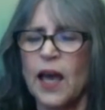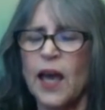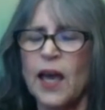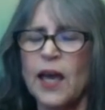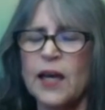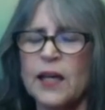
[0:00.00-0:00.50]

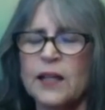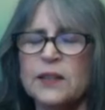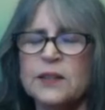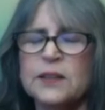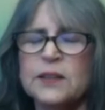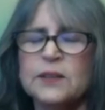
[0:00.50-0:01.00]

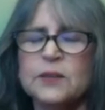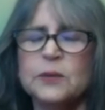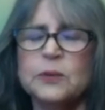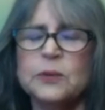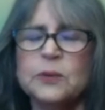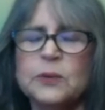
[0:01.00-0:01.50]
And
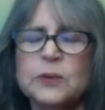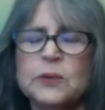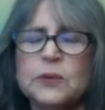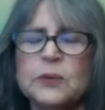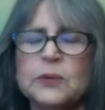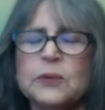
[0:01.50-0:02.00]

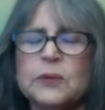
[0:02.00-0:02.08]
whoo,